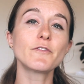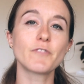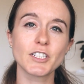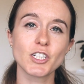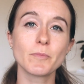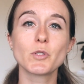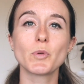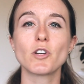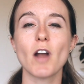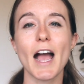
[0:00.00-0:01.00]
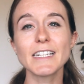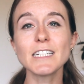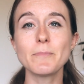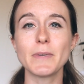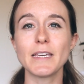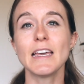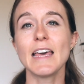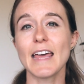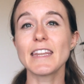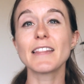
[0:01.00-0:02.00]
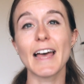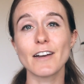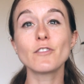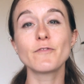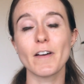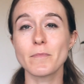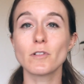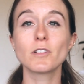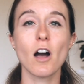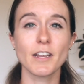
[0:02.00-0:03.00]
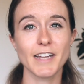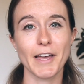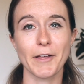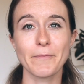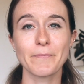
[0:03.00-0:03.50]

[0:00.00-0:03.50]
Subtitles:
friction between your ITB and the lateral femoral condyle.